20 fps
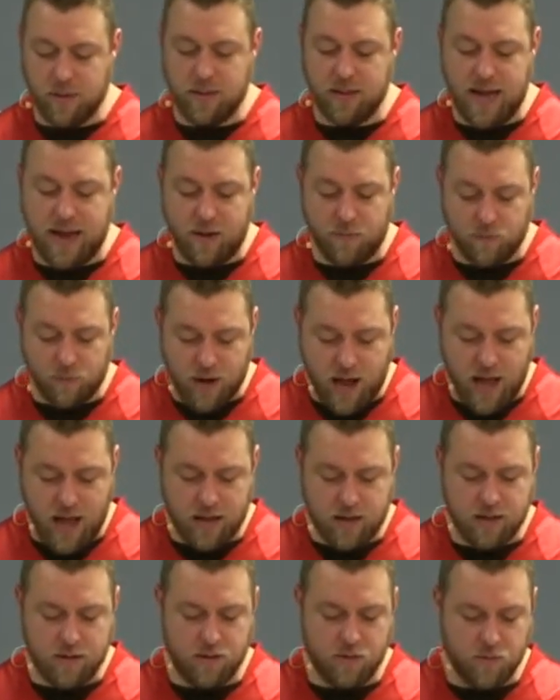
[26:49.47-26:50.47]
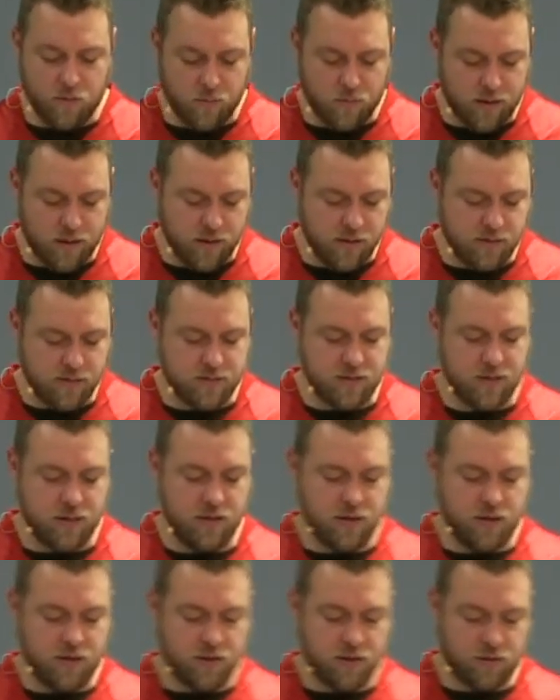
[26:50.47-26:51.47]
That rock was
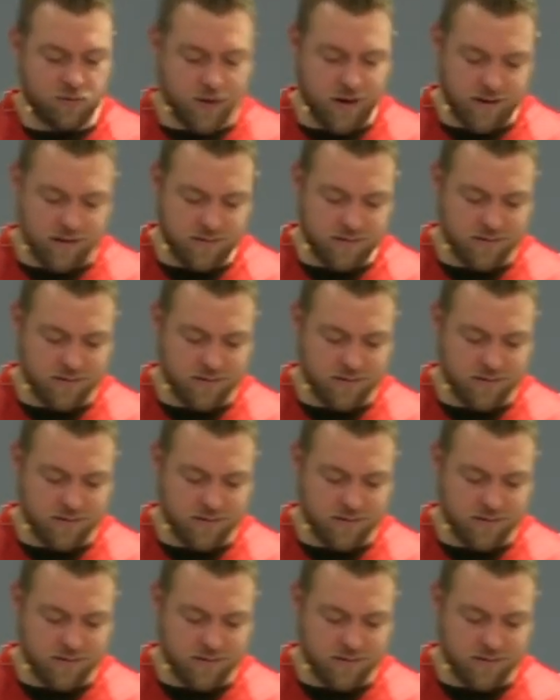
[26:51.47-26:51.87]
Christ.